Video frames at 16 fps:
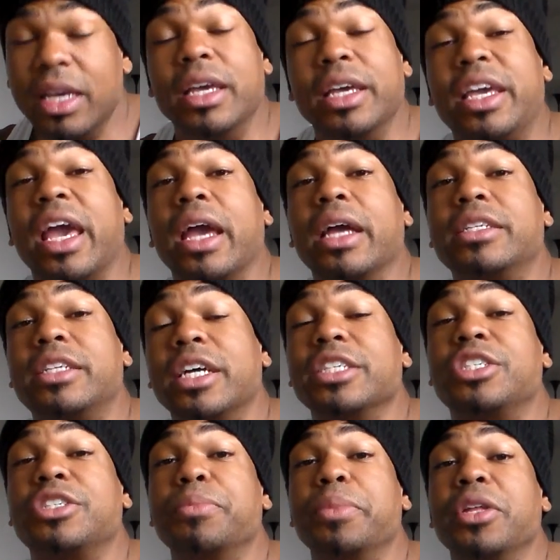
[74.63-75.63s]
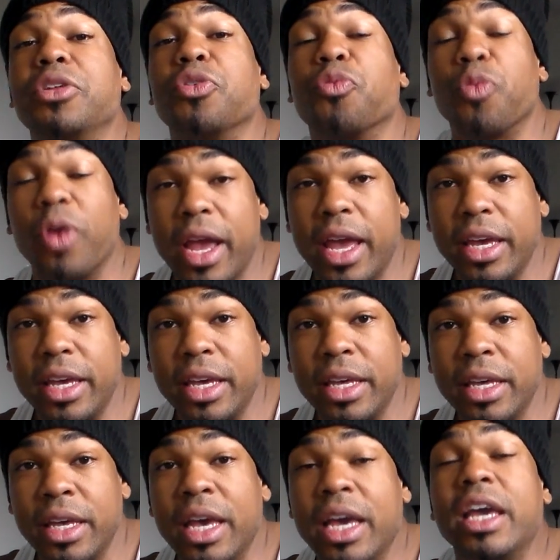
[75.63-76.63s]
He can't touch him in the
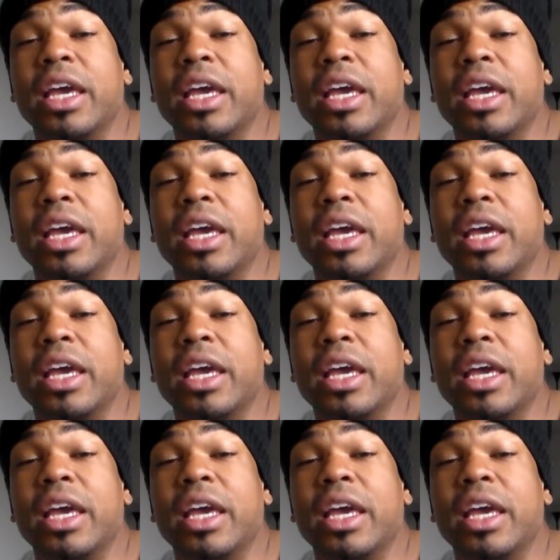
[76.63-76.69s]
ring.